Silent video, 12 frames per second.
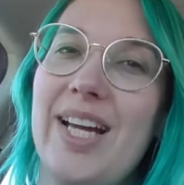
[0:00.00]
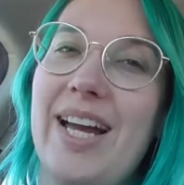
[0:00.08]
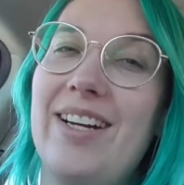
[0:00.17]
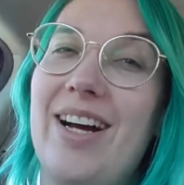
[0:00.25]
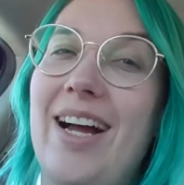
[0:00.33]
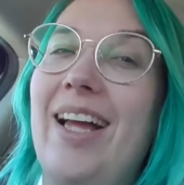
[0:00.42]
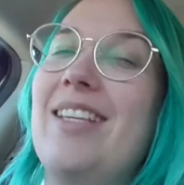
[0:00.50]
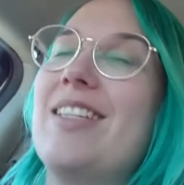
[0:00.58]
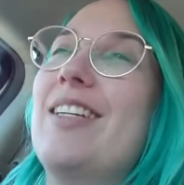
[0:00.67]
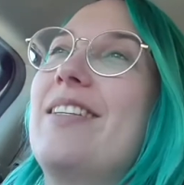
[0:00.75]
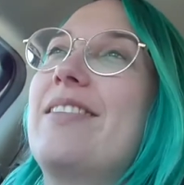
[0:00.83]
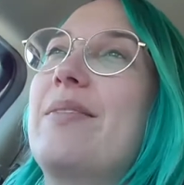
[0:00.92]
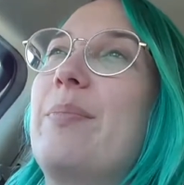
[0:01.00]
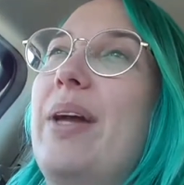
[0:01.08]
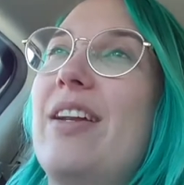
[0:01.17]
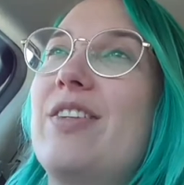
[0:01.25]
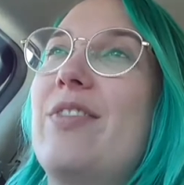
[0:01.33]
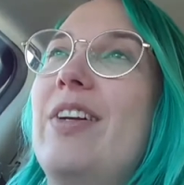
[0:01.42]
Hey guys, it's
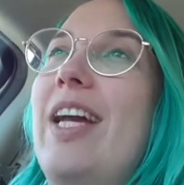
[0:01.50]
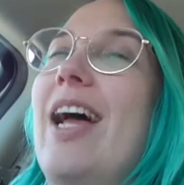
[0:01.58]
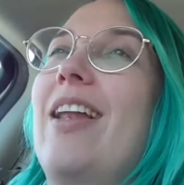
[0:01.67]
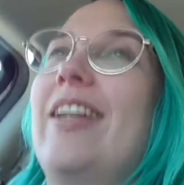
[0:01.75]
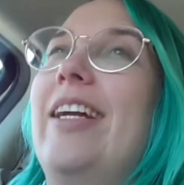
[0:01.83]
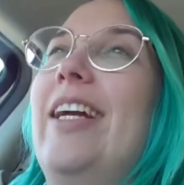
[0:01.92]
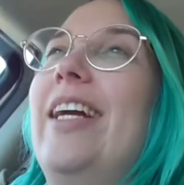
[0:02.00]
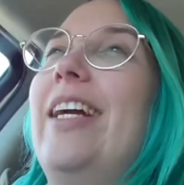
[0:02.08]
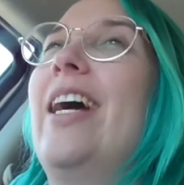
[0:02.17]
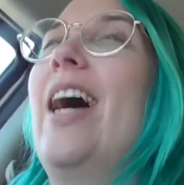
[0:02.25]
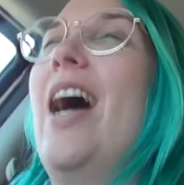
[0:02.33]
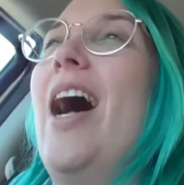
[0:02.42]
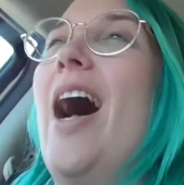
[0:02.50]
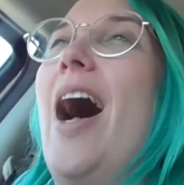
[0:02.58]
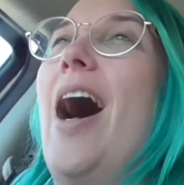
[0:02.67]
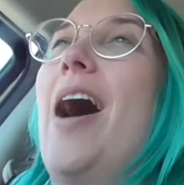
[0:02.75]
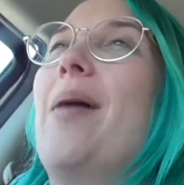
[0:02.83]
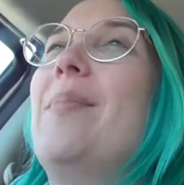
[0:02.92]
back to reality.
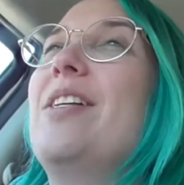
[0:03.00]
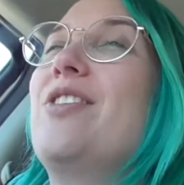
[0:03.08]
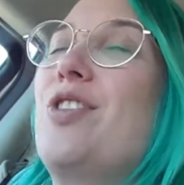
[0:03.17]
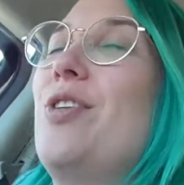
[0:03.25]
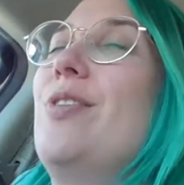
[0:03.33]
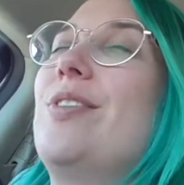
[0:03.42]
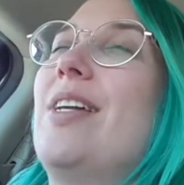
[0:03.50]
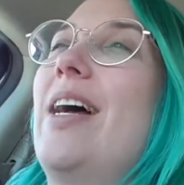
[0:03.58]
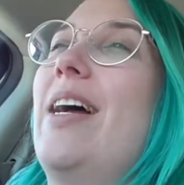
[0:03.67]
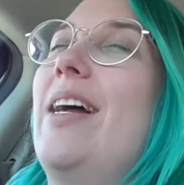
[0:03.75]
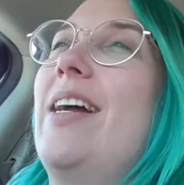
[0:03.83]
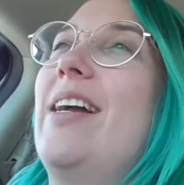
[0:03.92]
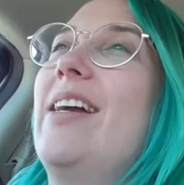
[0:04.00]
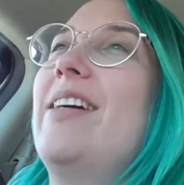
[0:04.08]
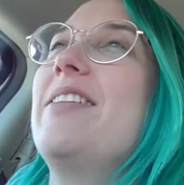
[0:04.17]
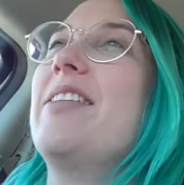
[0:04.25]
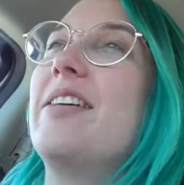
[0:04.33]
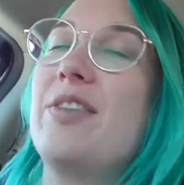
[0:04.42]
It's
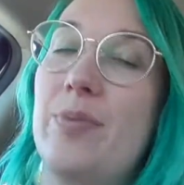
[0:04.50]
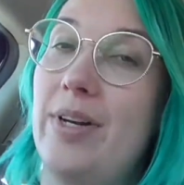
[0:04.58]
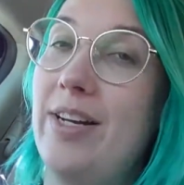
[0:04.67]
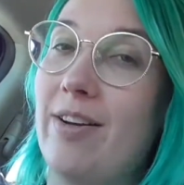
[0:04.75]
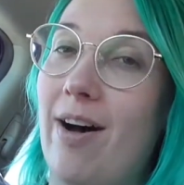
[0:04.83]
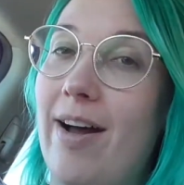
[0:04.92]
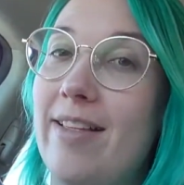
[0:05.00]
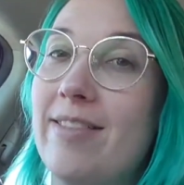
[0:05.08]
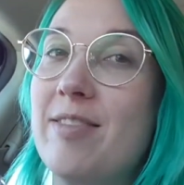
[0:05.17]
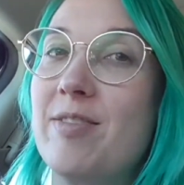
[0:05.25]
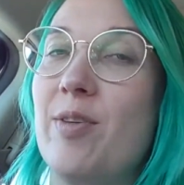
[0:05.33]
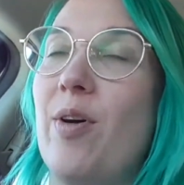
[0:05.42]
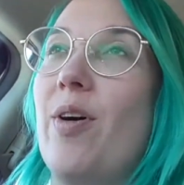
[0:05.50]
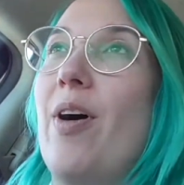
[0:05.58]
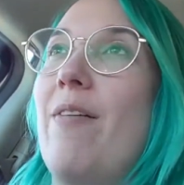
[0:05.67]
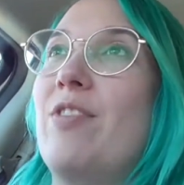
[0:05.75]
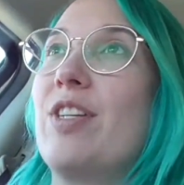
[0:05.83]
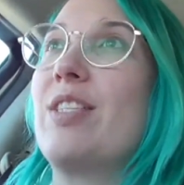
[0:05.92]
Tuesday the 29th, so
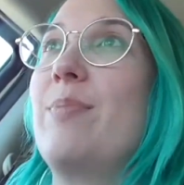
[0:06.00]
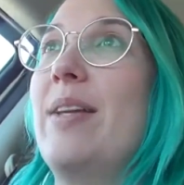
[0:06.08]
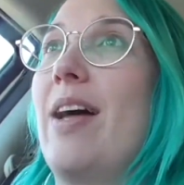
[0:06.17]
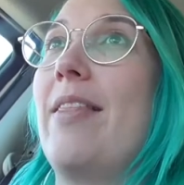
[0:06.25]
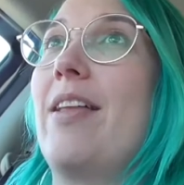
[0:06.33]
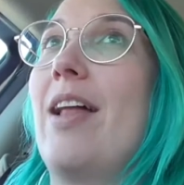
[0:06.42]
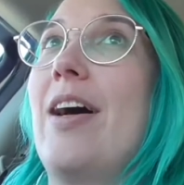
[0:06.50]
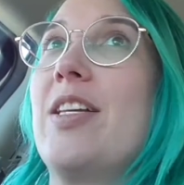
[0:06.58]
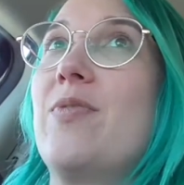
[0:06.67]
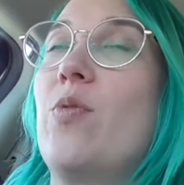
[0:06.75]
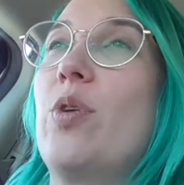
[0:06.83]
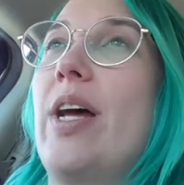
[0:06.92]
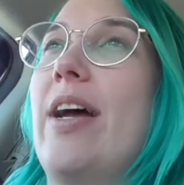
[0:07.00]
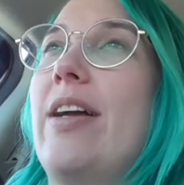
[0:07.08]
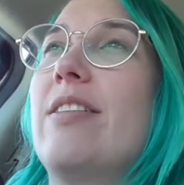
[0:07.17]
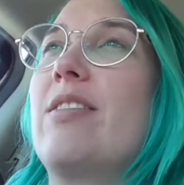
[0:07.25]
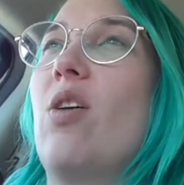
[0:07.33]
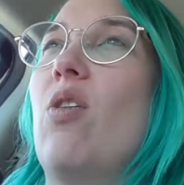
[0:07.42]
I've just spent like the last 4
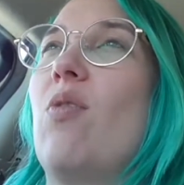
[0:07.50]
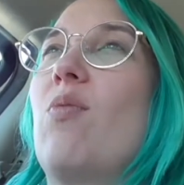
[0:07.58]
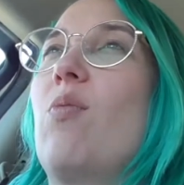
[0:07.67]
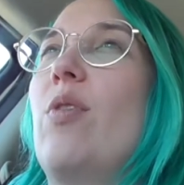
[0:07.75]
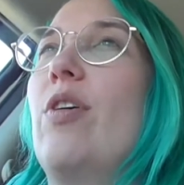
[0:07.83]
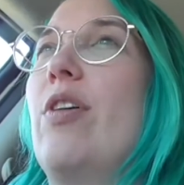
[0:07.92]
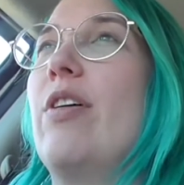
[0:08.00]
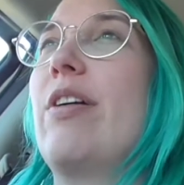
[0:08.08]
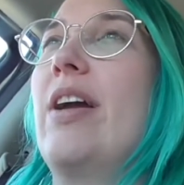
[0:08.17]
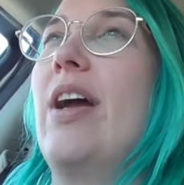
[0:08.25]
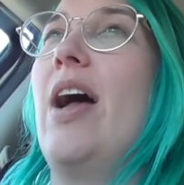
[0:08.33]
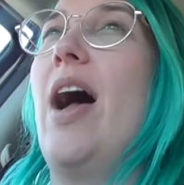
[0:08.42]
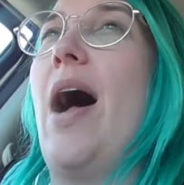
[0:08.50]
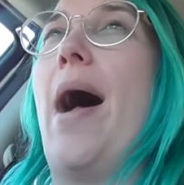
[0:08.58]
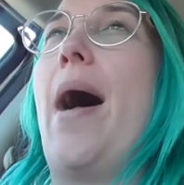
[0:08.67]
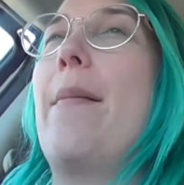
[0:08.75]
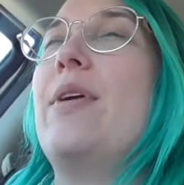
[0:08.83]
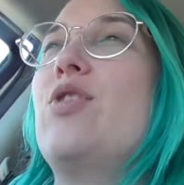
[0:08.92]
days off work
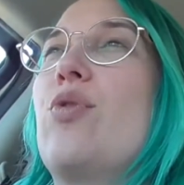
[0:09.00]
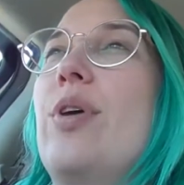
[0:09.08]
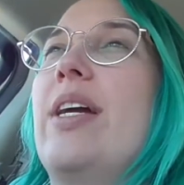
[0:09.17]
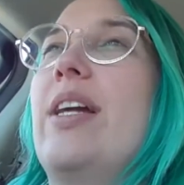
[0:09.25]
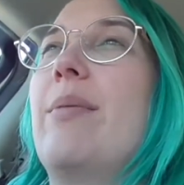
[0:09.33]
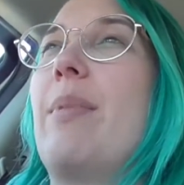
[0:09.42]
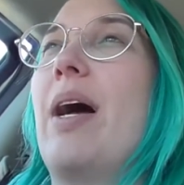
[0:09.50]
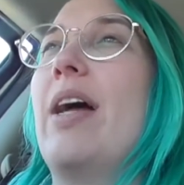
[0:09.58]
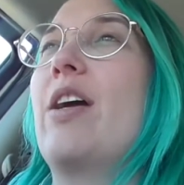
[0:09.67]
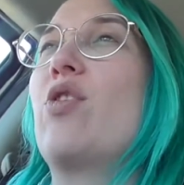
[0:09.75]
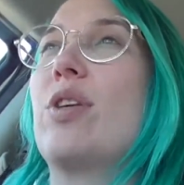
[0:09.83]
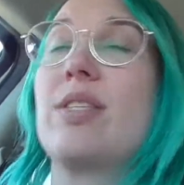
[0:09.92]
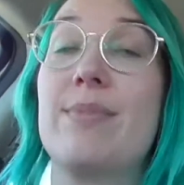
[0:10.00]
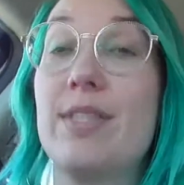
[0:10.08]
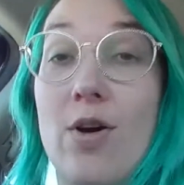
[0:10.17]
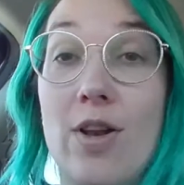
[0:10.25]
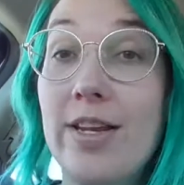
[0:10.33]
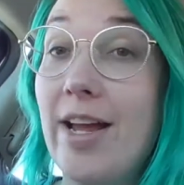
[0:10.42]
enjoying my
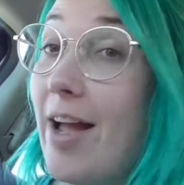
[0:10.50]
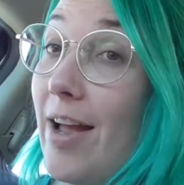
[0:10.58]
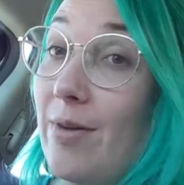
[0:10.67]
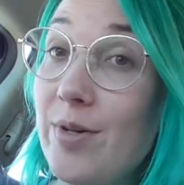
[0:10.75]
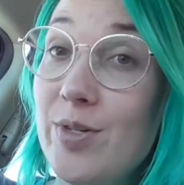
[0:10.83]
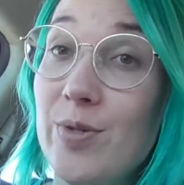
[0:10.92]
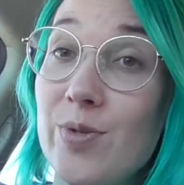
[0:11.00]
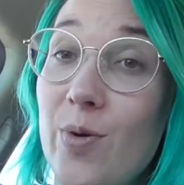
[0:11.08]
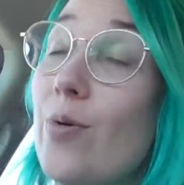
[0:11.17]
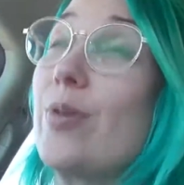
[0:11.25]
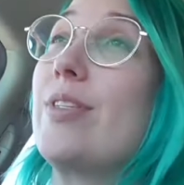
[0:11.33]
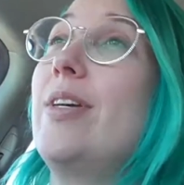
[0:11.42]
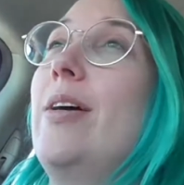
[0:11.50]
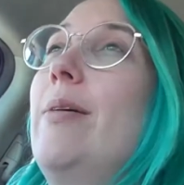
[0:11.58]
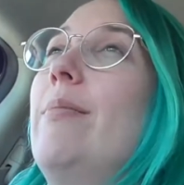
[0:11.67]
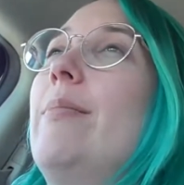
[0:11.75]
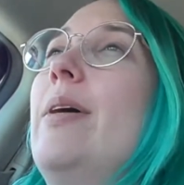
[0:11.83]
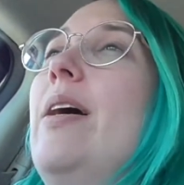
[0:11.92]
Christmas holiday, which was
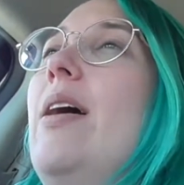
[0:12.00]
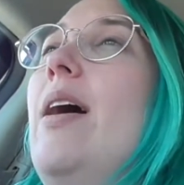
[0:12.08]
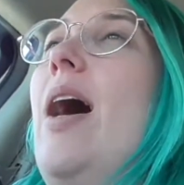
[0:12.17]
awesome.